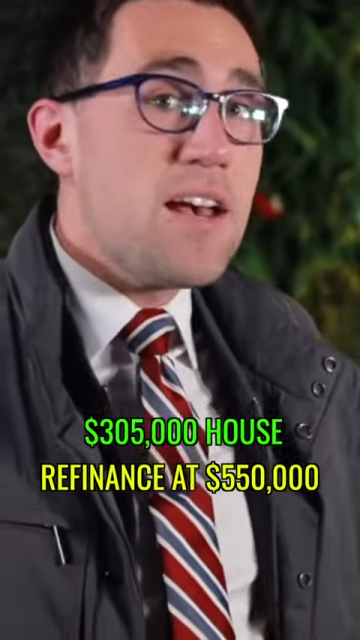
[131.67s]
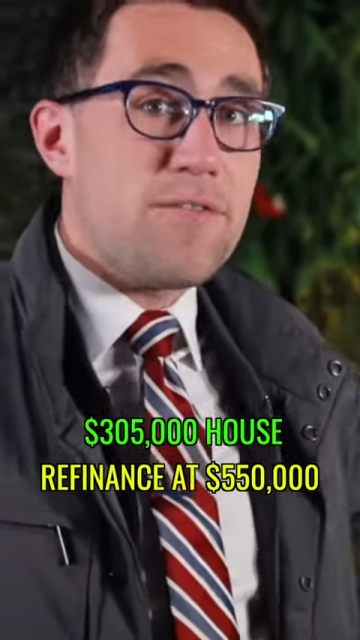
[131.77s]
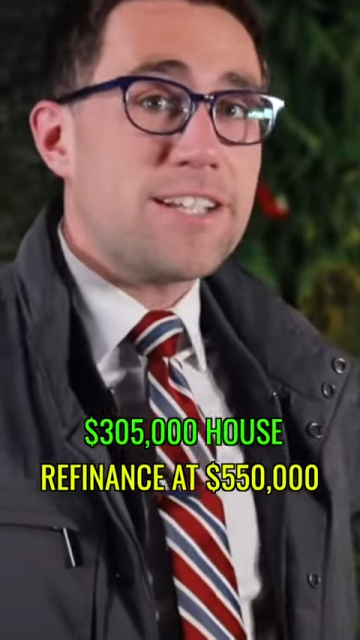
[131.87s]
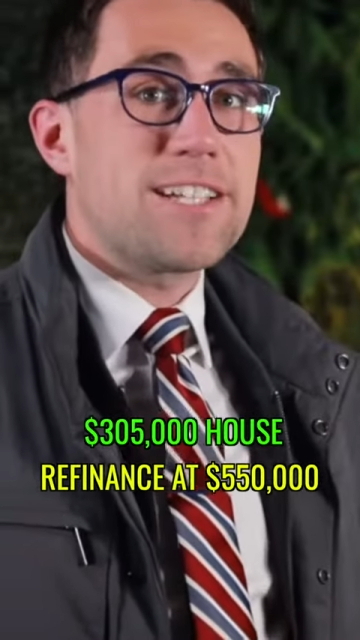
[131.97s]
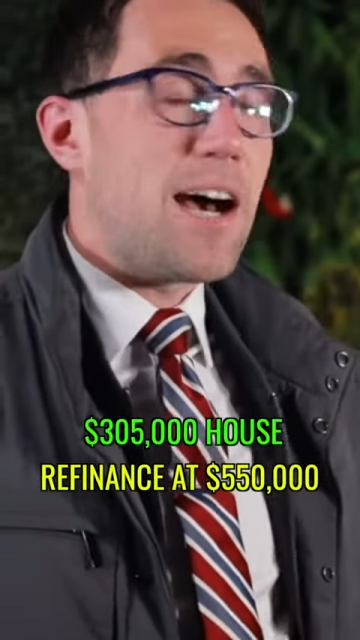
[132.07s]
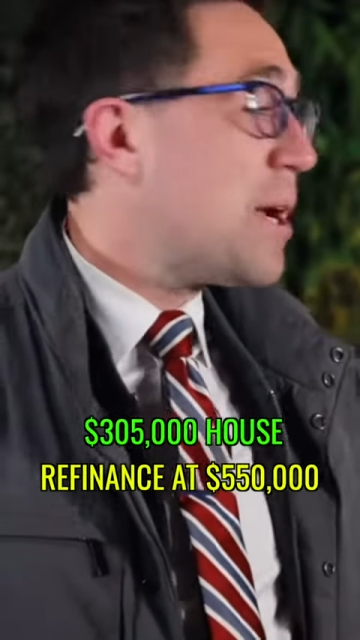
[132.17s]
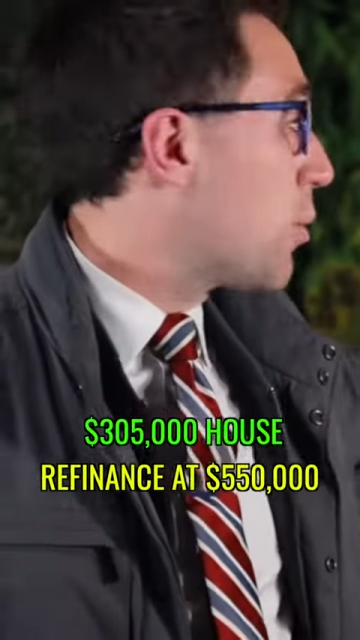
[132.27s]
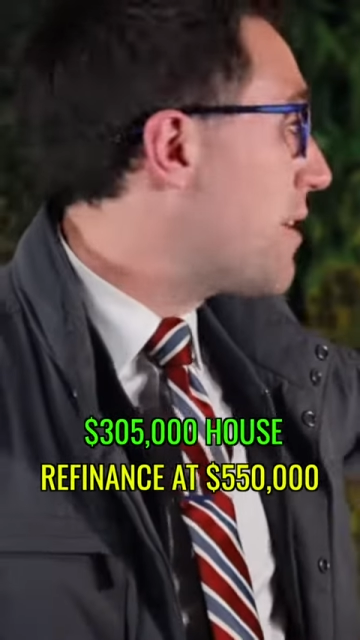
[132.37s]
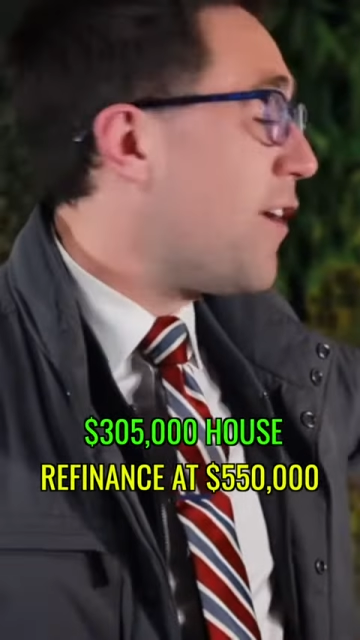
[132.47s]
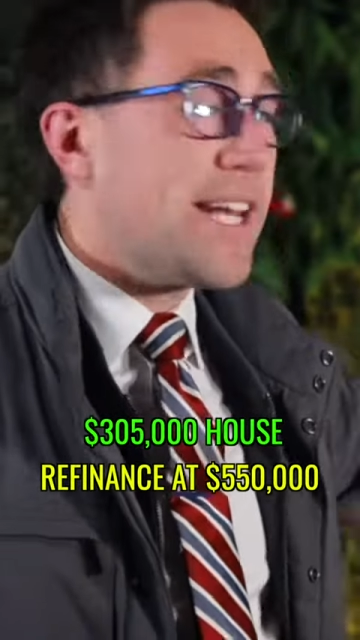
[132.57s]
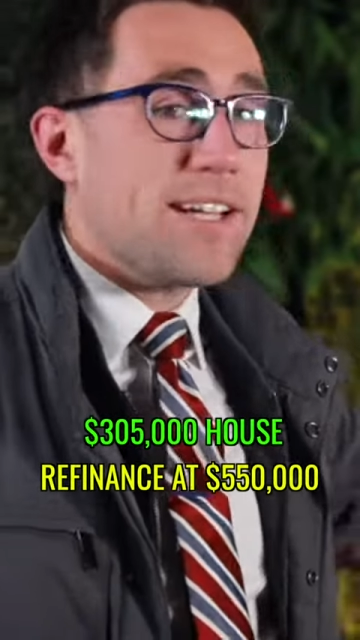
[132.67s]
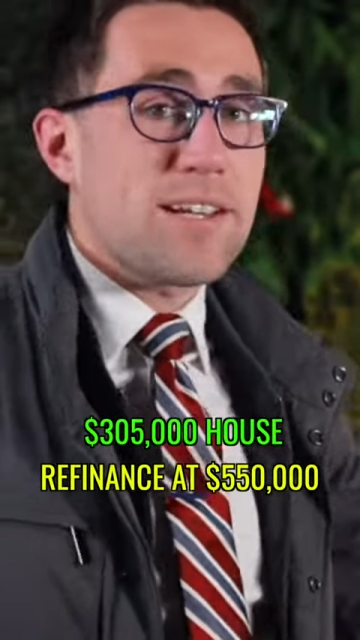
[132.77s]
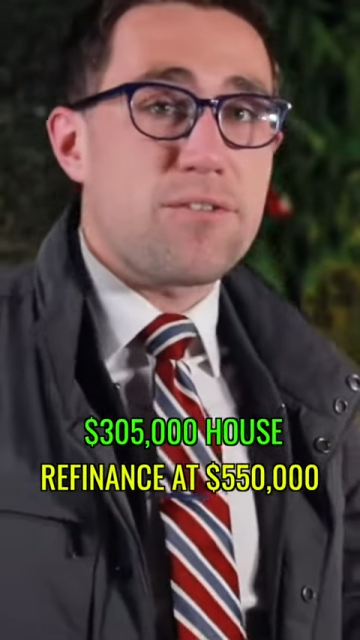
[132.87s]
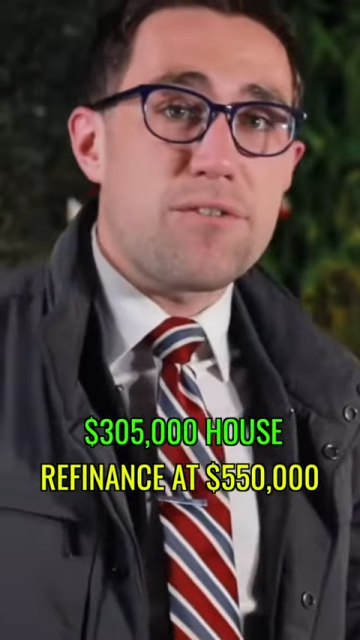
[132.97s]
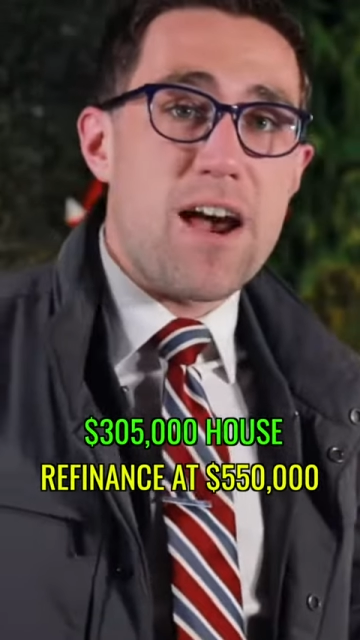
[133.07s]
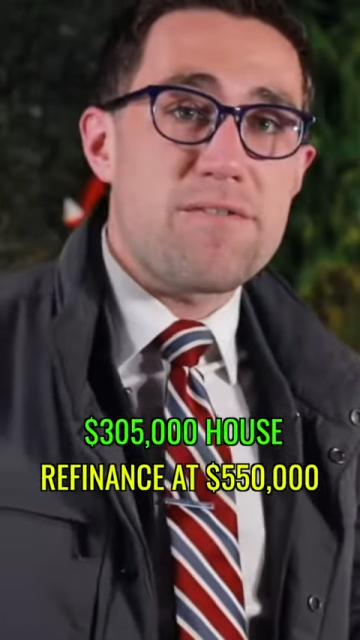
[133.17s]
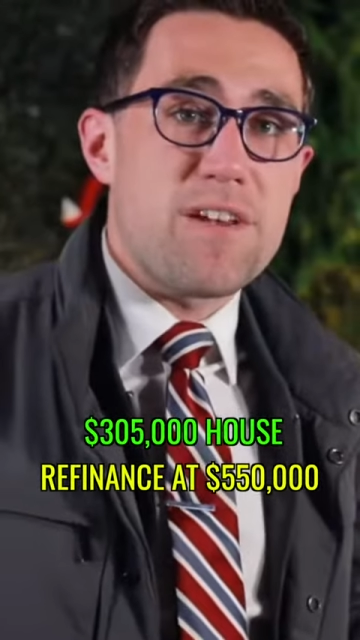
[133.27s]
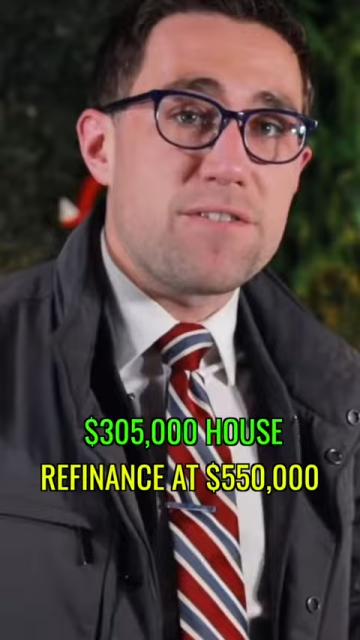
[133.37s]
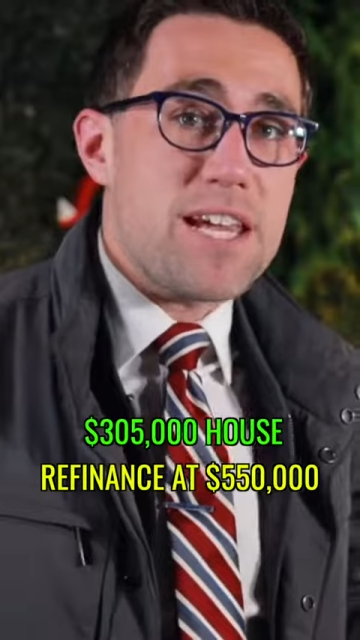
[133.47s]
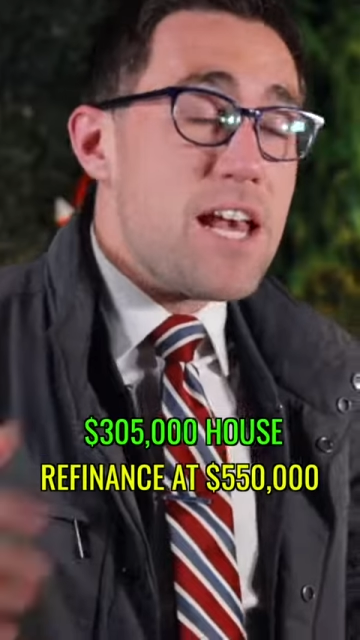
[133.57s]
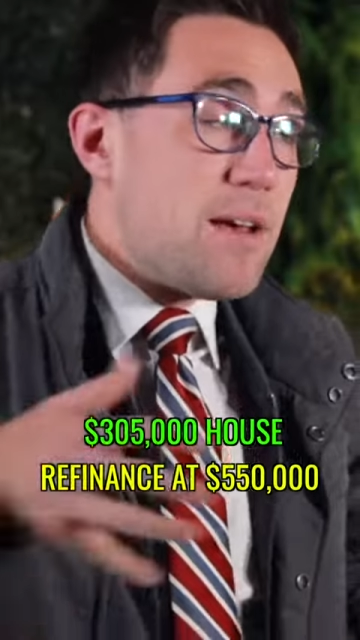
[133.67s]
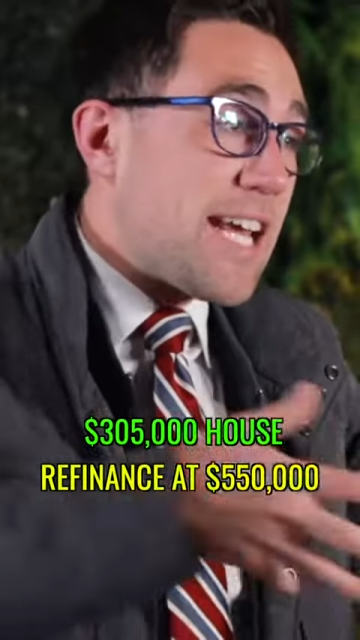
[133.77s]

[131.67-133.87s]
fix it up, refinance it for $550,000,